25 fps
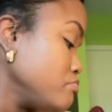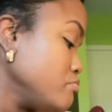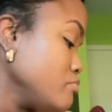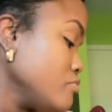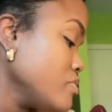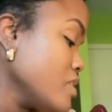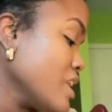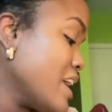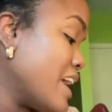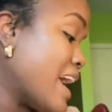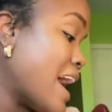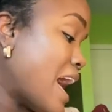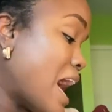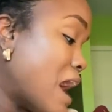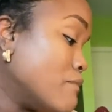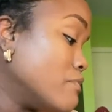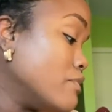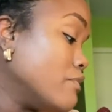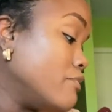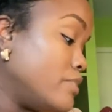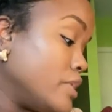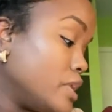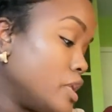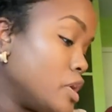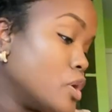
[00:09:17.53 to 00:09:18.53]
And have a
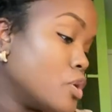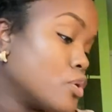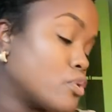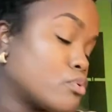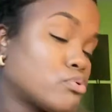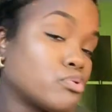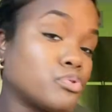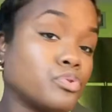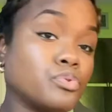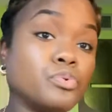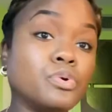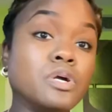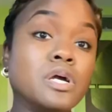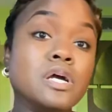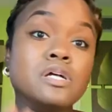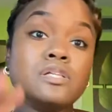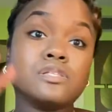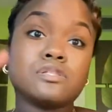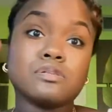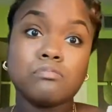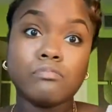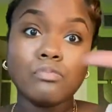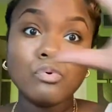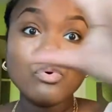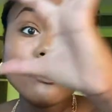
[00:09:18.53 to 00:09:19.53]
video crew
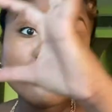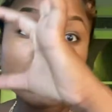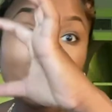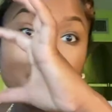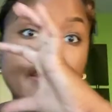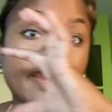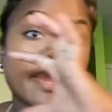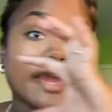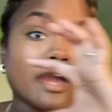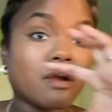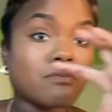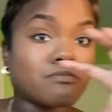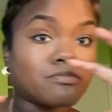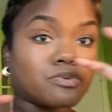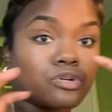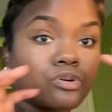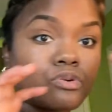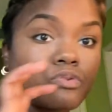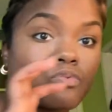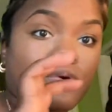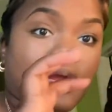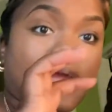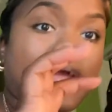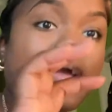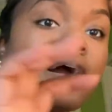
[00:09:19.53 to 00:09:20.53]
to move the camera
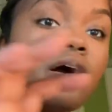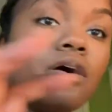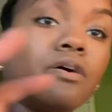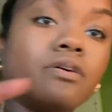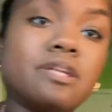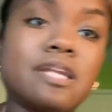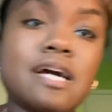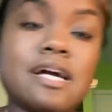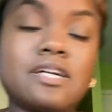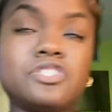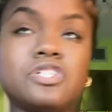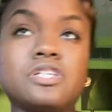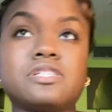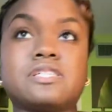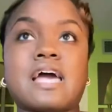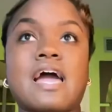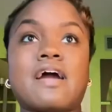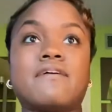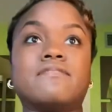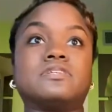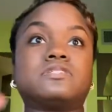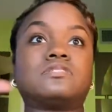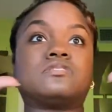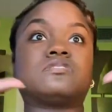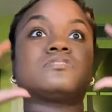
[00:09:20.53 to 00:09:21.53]
around, not just have
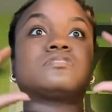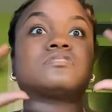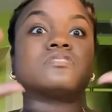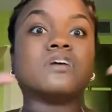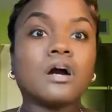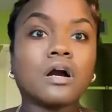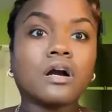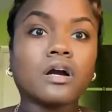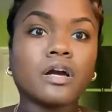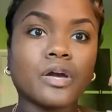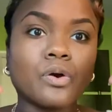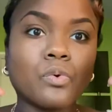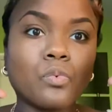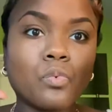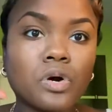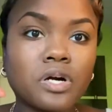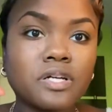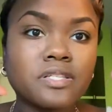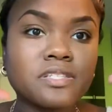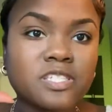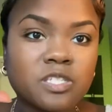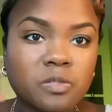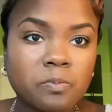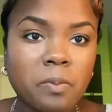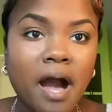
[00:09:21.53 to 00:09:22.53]
it stuck in
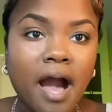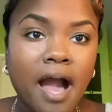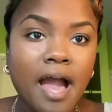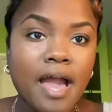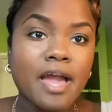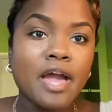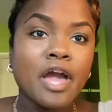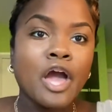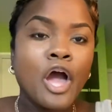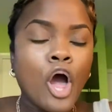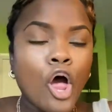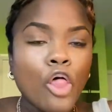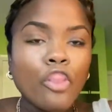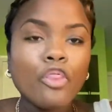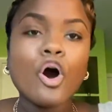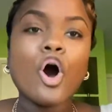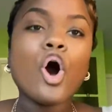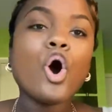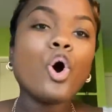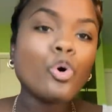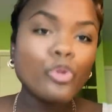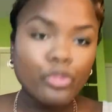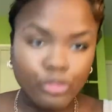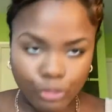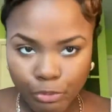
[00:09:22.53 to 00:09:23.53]
one spot the
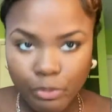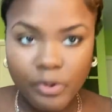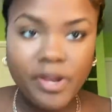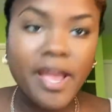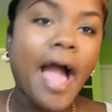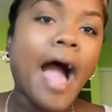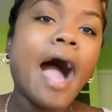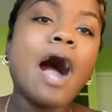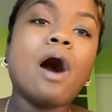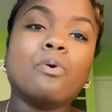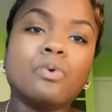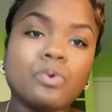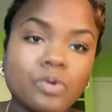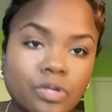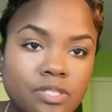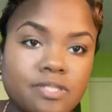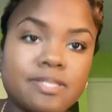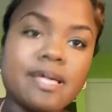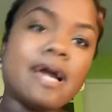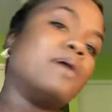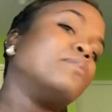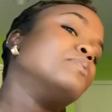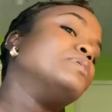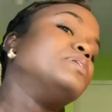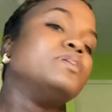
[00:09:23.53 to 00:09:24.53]
whole 3 hours
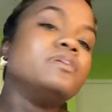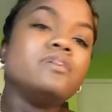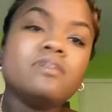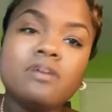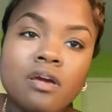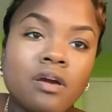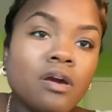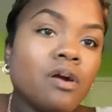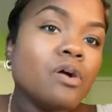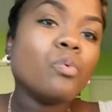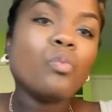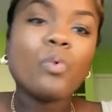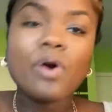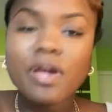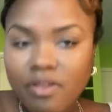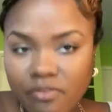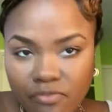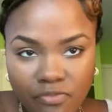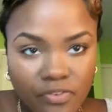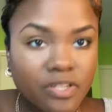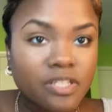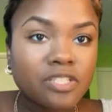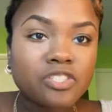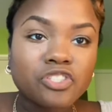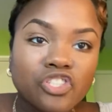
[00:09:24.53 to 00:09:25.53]
that we waiting
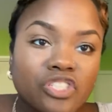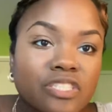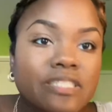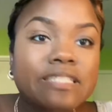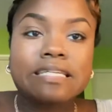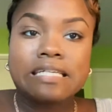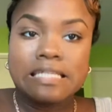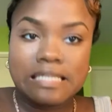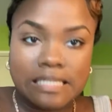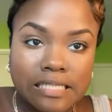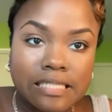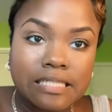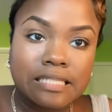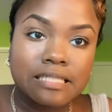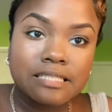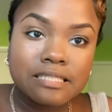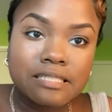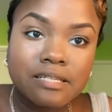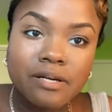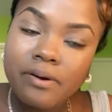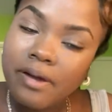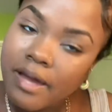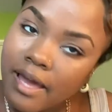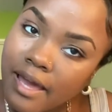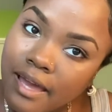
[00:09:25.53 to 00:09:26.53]
for the end,
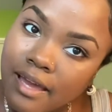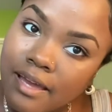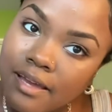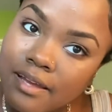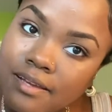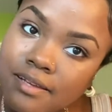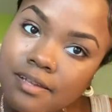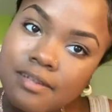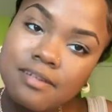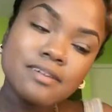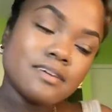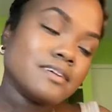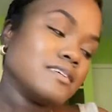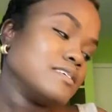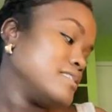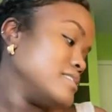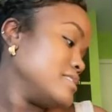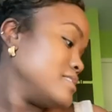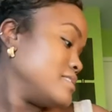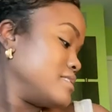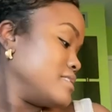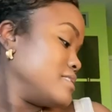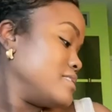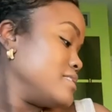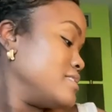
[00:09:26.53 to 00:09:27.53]
okay?
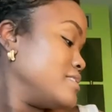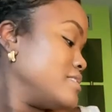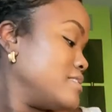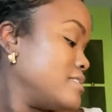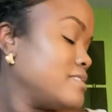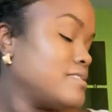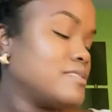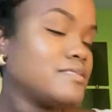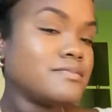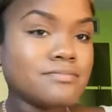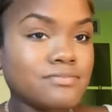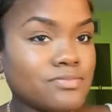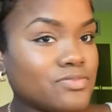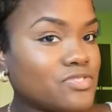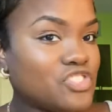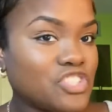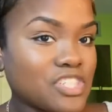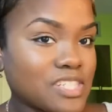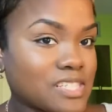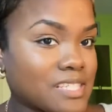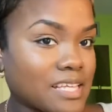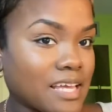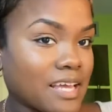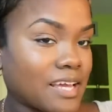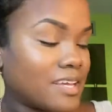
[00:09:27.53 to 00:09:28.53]

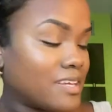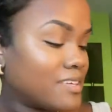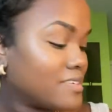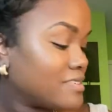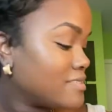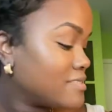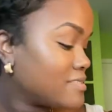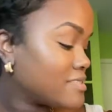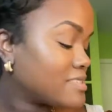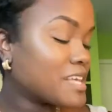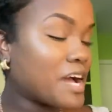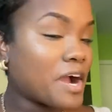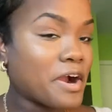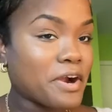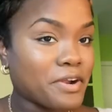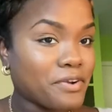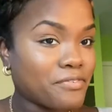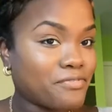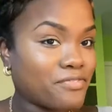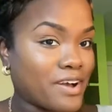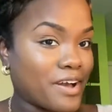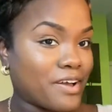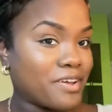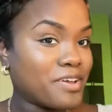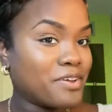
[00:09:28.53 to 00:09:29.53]
Just saying. Sorry
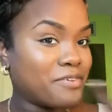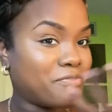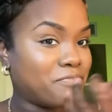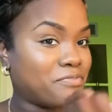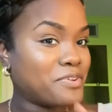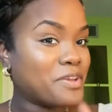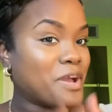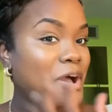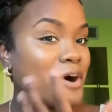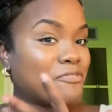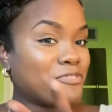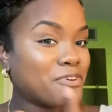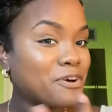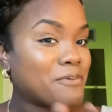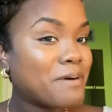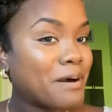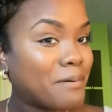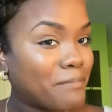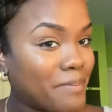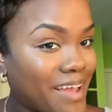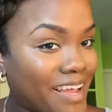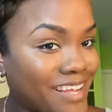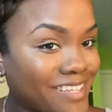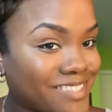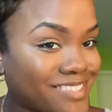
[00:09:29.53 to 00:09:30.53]
if y'all felt my
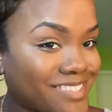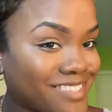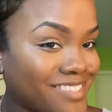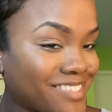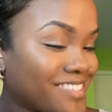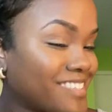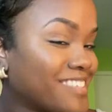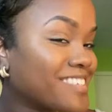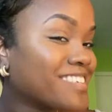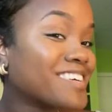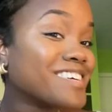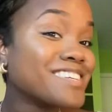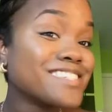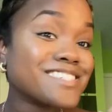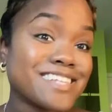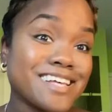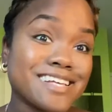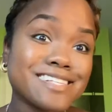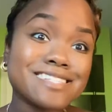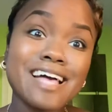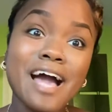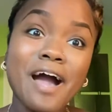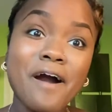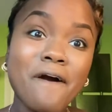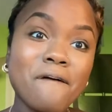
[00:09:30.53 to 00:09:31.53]
passion, because
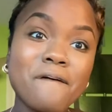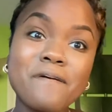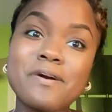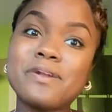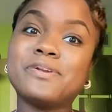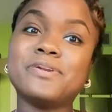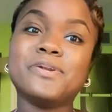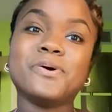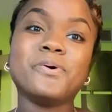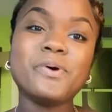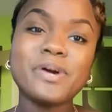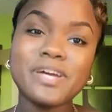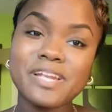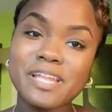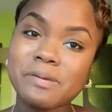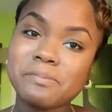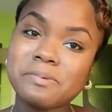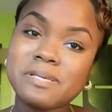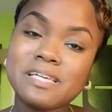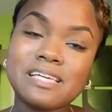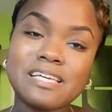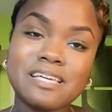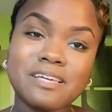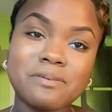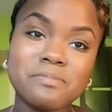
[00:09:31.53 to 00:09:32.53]
that's how annoyed they be
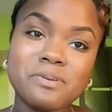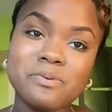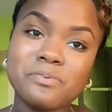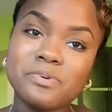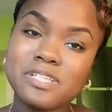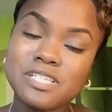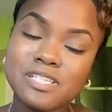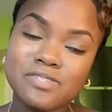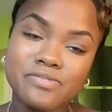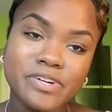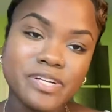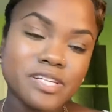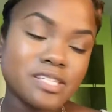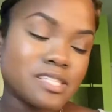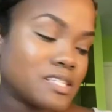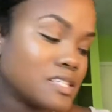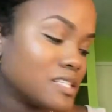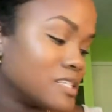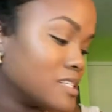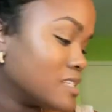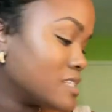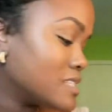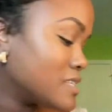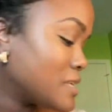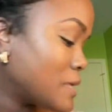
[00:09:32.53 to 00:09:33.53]
getting me with these verses.